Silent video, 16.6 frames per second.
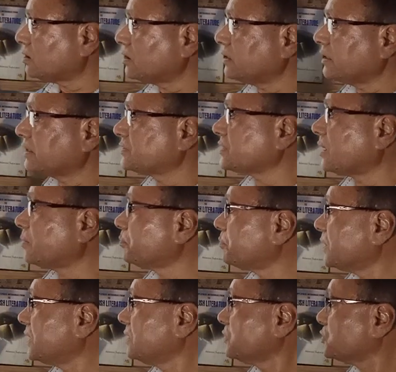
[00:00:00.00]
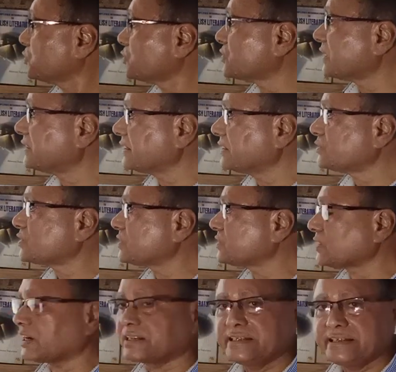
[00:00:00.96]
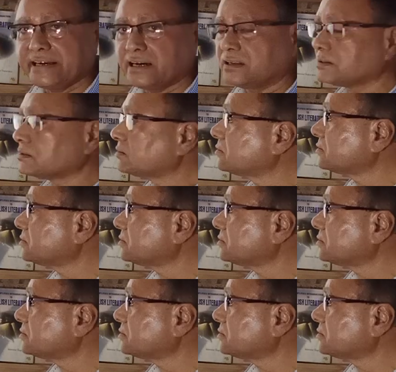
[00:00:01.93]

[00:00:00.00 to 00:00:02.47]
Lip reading: example, two sentences are here.